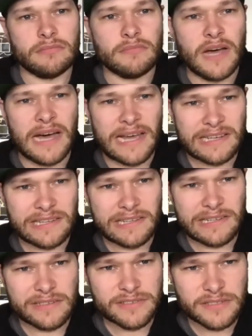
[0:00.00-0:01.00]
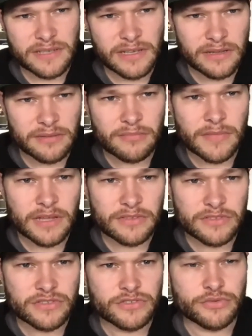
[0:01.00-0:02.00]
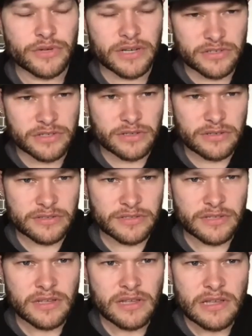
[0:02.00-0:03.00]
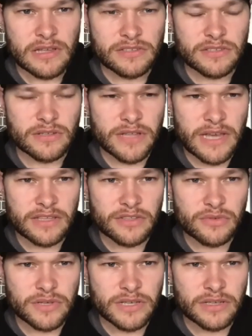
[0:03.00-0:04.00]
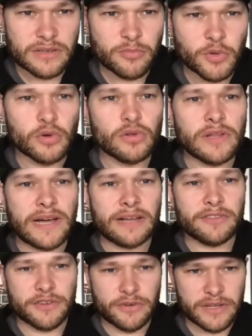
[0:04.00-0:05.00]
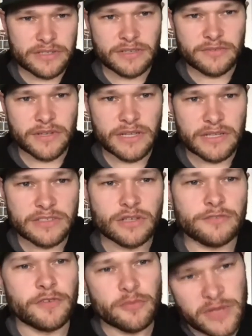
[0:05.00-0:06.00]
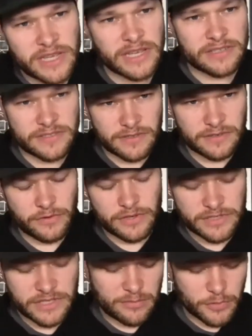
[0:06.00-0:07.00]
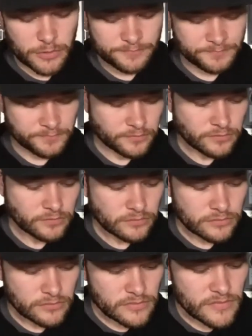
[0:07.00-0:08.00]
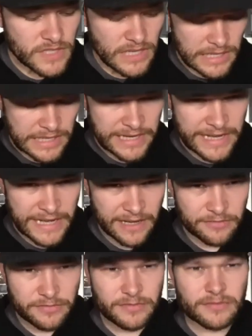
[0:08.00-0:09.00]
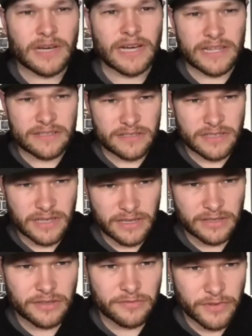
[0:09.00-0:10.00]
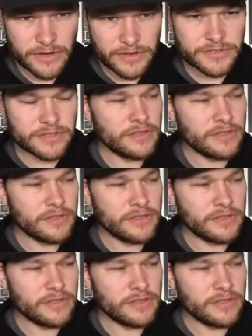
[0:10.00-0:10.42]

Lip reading: ideas and structures so that you can pull out the creativity. So for me, for example, I get stuck in the verse,